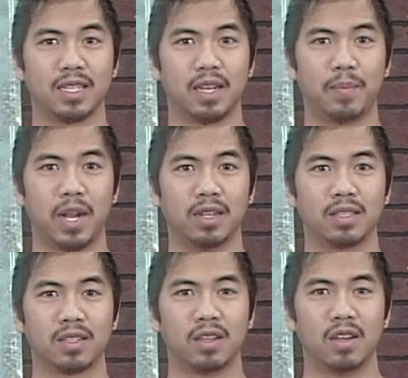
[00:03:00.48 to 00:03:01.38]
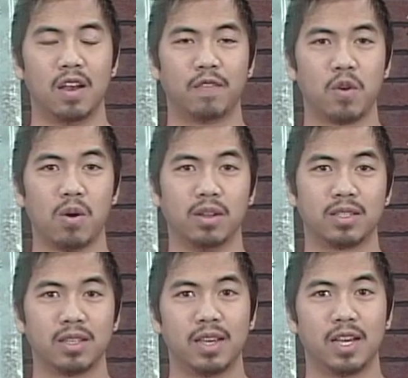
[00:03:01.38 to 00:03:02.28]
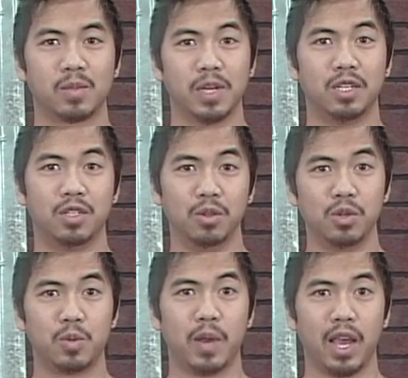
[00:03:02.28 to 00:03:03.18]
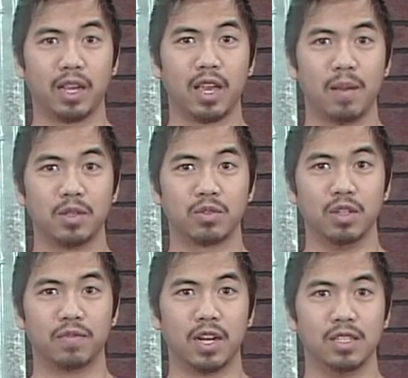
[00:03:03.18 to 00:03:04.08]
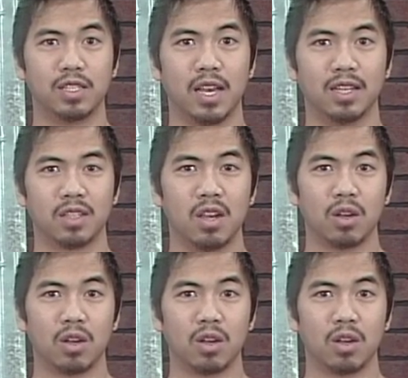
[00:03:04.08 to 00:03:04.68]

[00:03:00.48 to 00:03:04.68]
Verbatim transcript: to their parents. Of course, as my douchebag chemistry friend says,